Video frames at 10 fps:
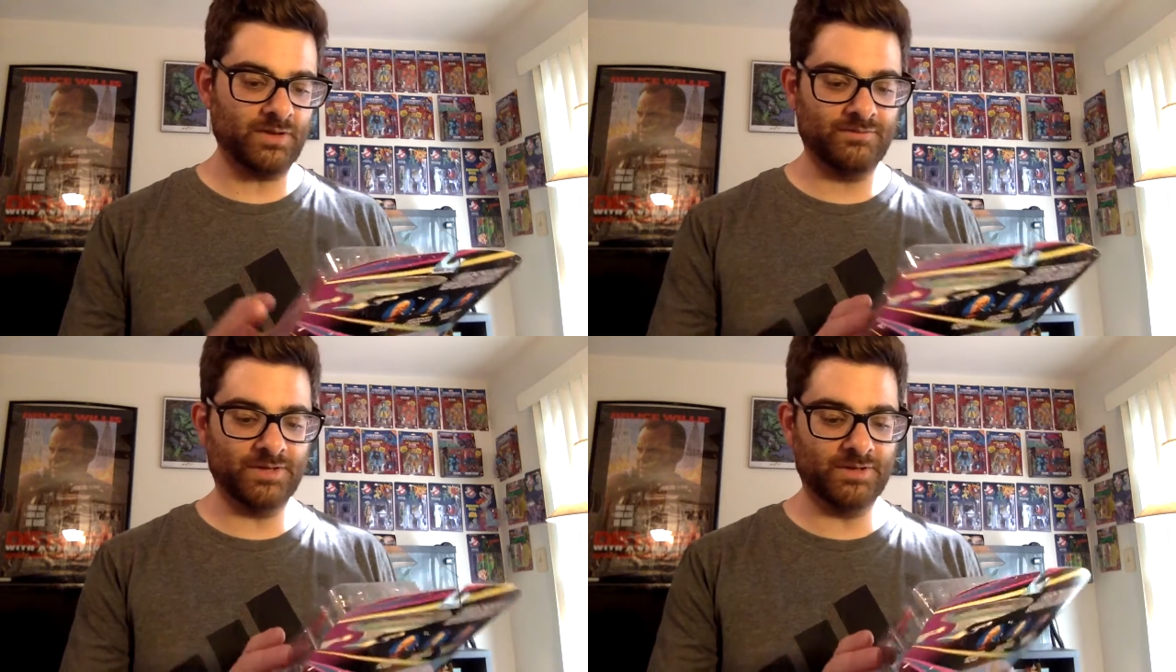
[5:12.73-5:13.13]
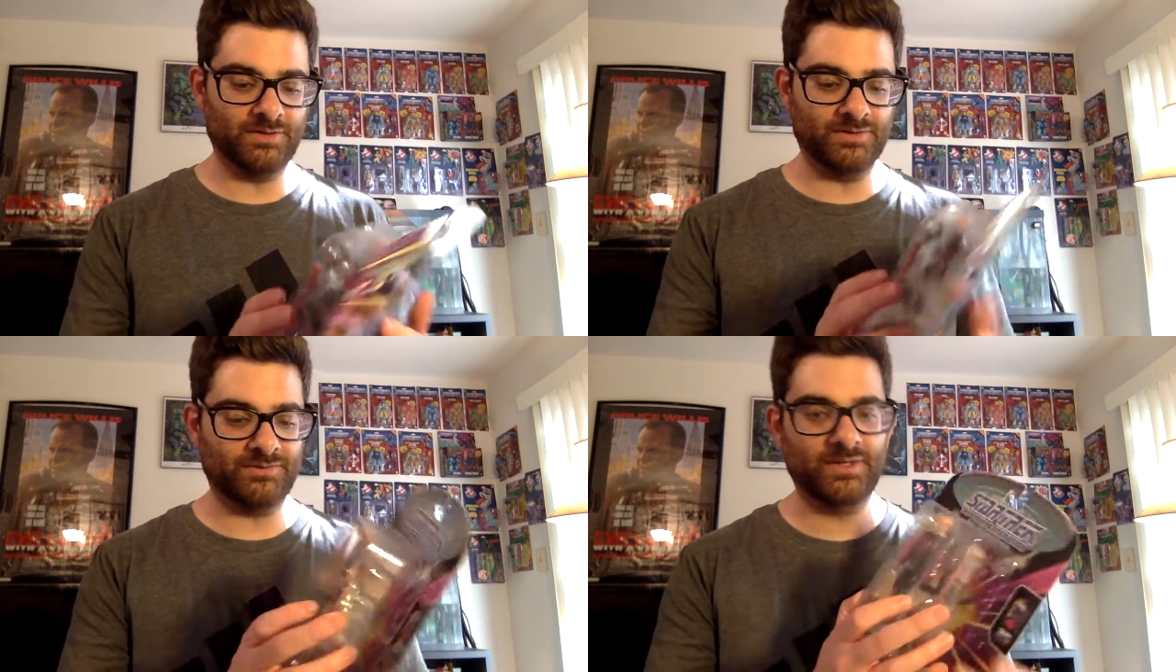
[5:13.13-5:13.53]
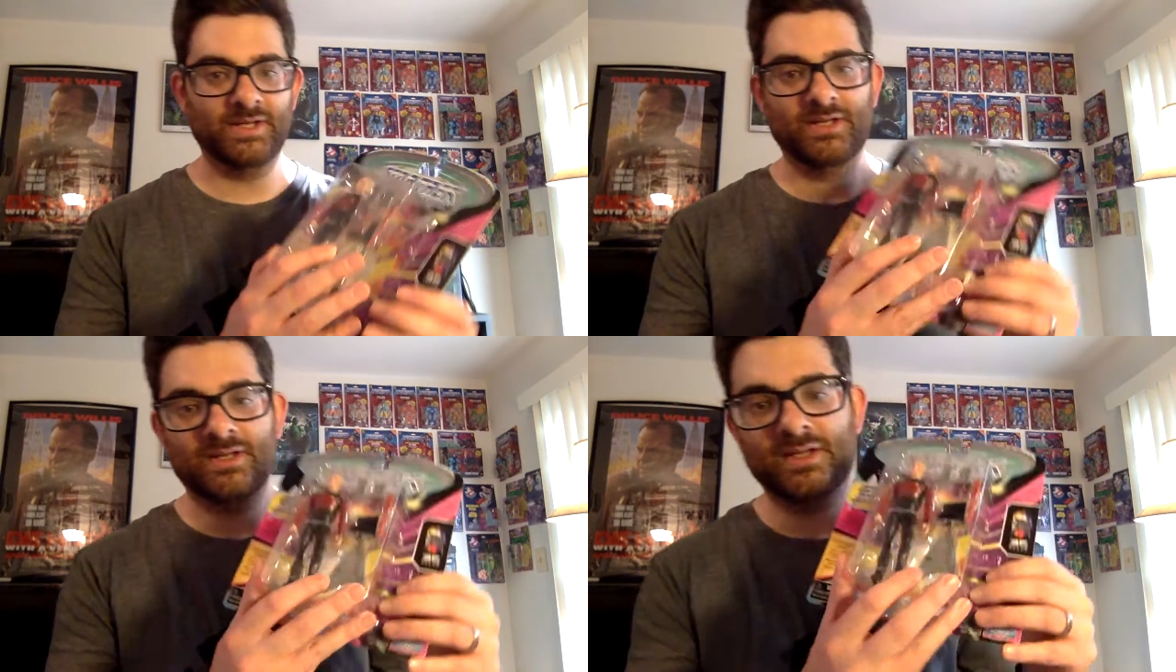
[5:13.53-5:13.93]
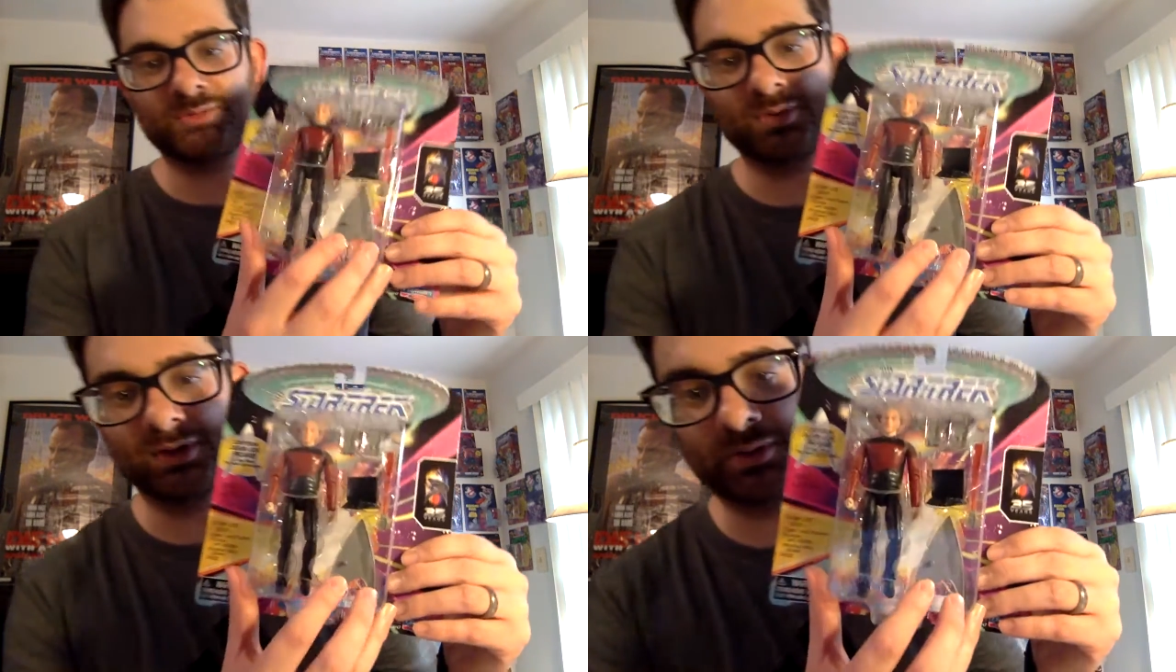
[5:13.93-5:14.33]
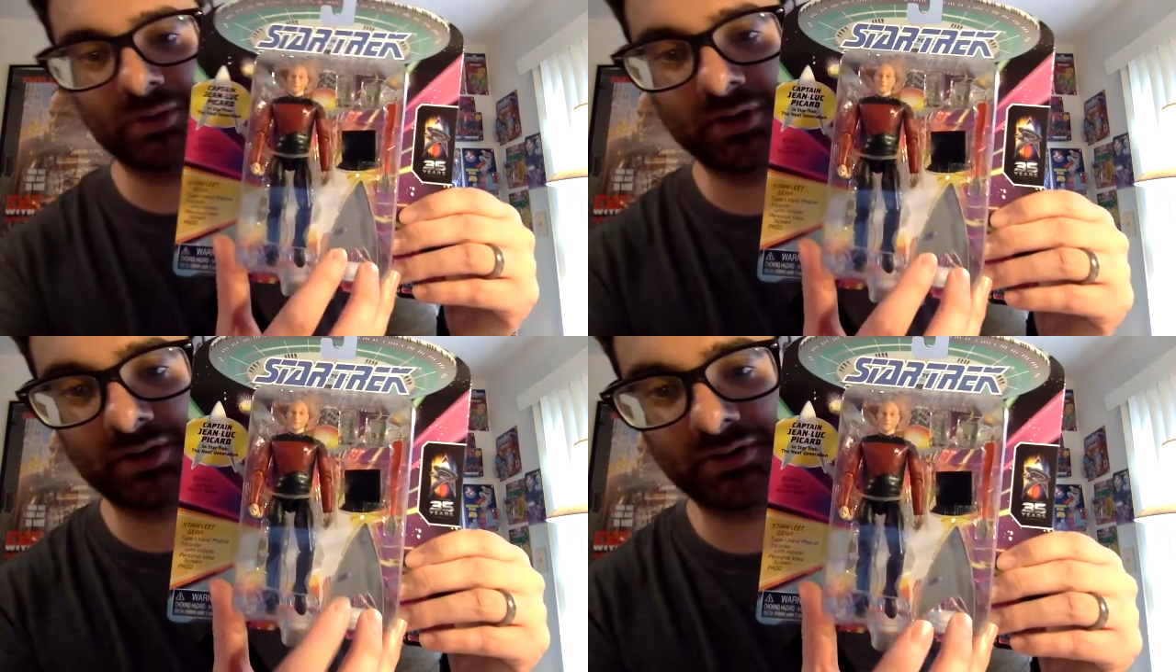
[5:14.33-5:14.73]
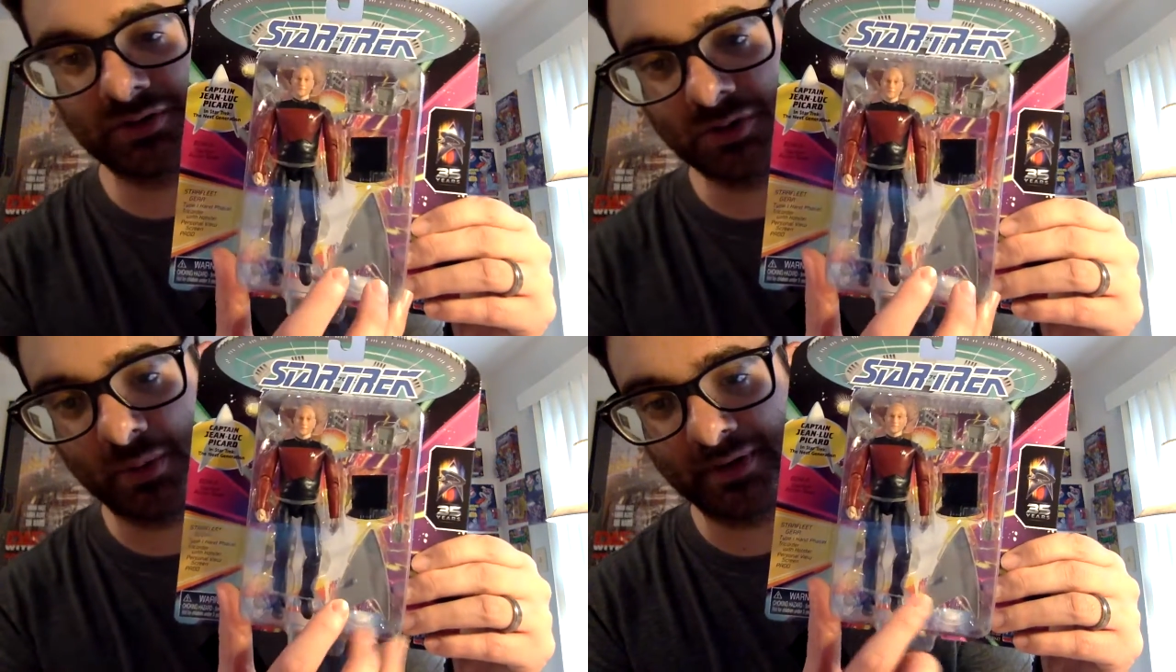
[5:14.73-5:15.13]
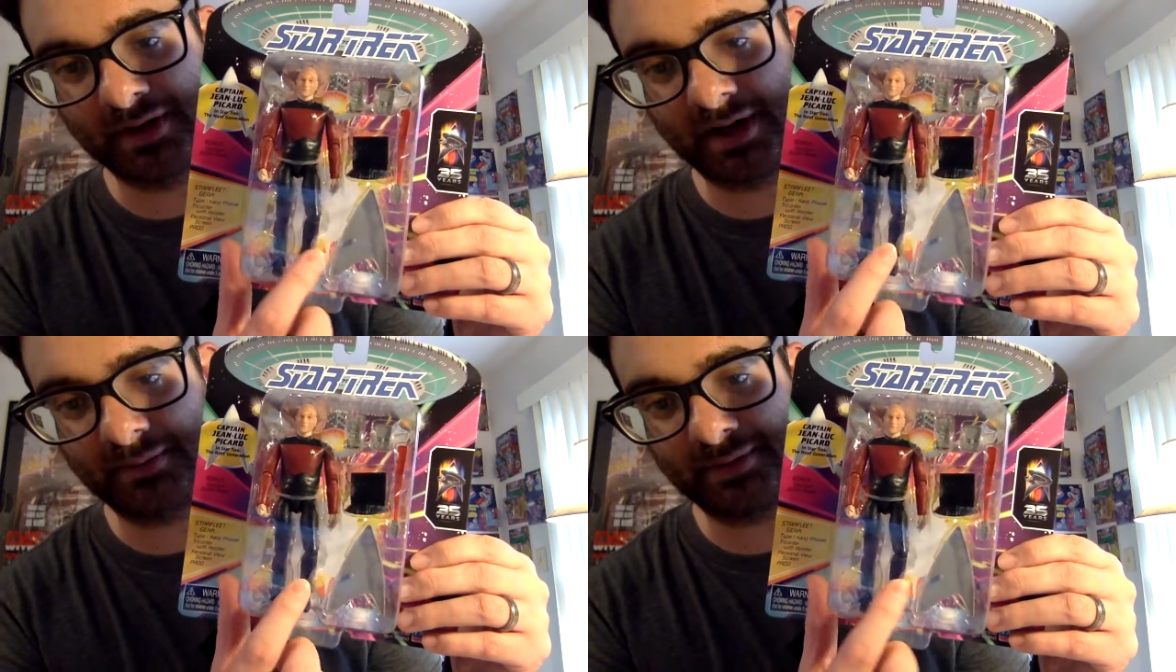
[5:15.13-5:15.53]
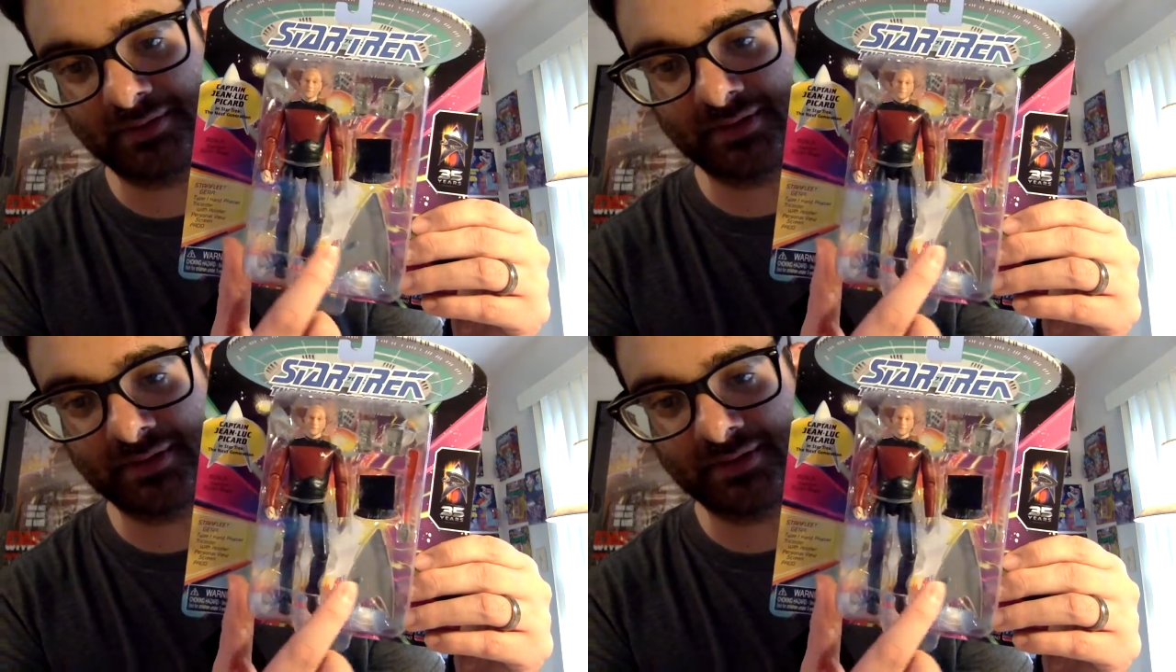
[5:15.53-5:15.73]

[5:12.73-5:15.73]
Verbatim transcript: figures. It's really cool because if you do open it up,